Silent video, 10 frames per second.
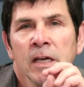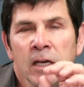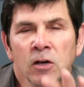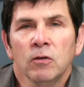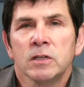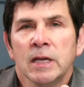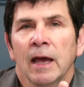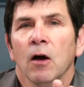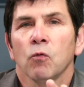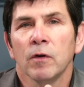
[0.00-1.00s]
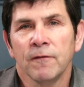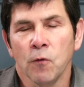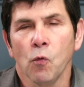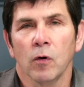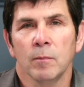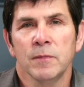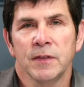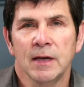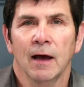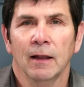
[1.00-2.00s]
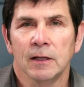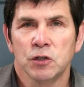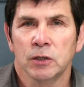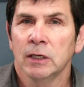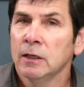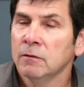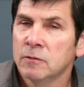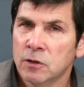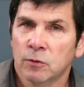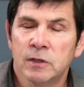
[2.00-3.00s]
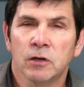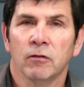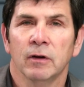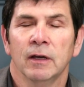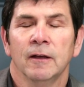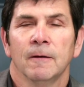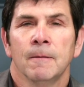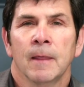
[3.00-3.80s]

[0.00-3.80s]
Here is how Reformed theology, to a degree,